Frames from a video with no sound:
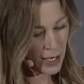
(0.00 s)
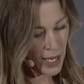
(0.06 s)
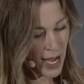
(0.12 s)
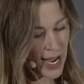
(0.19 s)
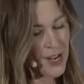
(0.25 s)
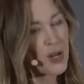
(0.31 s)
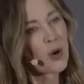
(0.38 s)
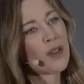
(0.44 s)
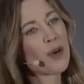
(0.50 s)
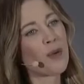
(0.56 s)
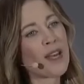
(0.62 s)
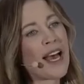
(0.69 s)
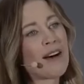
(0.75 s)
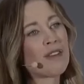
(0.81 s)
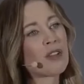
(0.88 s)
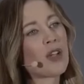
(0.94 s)
I know that we
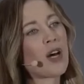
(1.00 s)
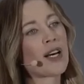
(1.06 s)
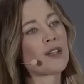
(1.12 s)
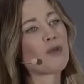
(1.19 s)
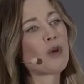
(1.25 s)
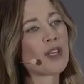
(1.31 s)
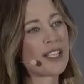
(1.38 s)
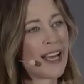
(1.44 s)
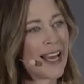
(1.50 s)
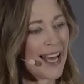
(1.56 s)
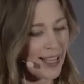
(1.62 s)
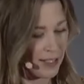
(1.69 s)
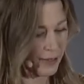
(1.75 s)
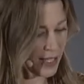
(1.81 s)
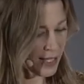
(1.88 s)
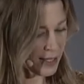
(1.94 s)
have a lot of work ahead
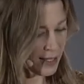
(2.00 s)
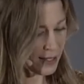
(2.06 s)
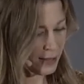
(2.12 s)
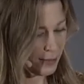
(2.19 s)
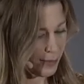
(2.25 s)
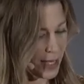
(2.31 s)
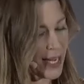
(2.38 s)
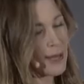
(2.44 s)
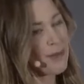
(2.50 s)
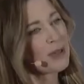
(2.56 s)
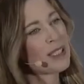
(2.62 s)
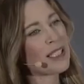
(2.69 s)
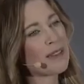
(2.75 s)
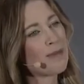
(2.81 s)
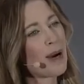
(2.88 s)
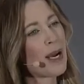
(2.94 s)
of us, but I
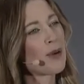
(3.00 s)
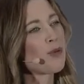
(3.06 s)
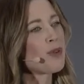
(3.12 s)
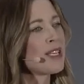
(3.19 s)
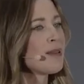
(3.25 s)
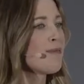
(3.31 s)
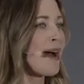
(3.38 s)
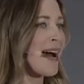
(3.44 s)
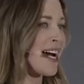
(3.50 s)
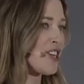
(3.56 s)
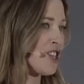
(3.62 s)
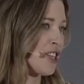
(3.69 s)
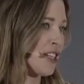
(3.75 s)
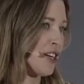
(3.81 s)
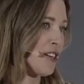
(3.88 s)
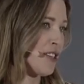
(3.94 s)
believe by
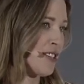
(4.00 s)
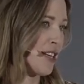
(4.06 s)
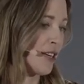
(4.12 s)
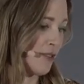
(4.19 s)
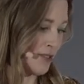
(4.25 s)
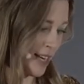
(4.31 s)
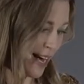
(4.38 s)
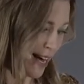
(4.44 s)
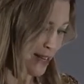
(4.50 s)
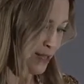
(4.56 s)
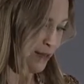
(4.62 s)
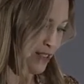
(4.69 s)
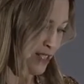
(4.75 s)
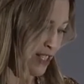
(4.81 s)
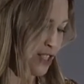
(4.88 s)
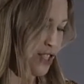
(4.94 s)
reimagining ourselves as
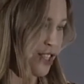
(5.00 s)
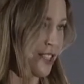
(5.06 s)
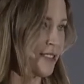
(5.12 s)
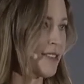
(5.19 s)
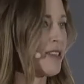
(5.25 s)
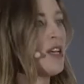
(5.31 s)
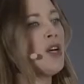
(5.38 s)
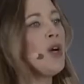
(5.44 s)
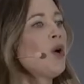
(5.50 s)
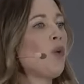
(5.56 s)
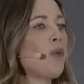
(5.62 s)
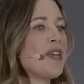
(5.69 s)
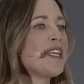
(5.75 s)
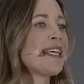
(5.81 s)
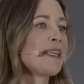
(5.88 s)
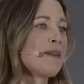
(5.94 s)
physicians,
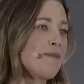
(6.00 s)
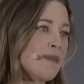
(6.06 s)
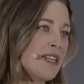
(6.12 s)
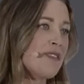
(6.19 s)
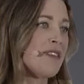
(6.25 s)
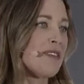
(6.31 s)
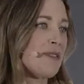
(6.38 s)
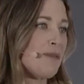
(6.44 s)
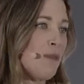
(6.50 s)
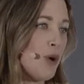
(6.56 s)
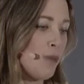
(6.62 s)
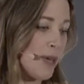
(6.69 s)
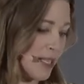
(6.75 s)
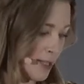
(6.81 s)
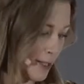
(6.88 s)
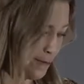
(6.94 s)
we can meet this
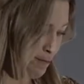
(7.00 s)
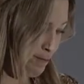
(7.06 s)
moment.